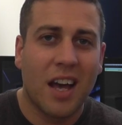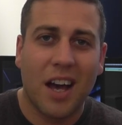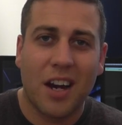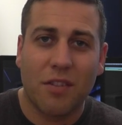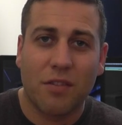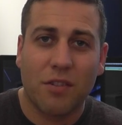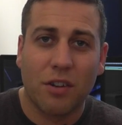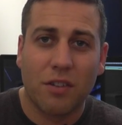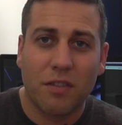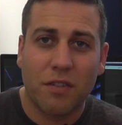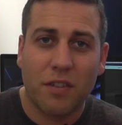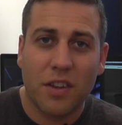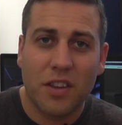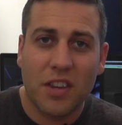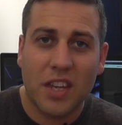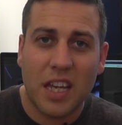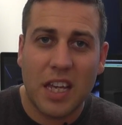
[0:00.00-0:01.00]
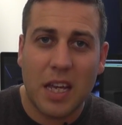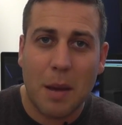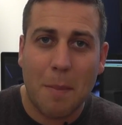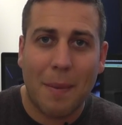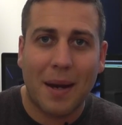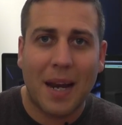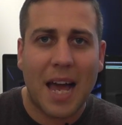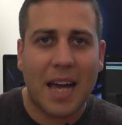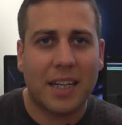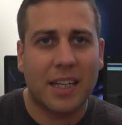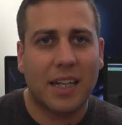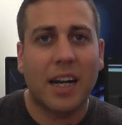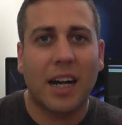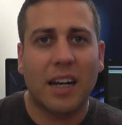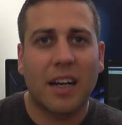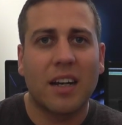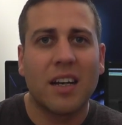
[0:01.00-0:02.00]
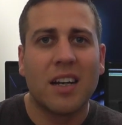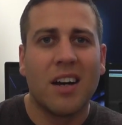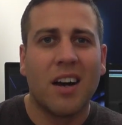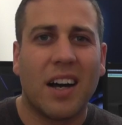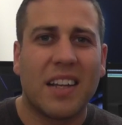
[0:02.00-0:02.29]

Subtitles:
and I've gone for the black colour.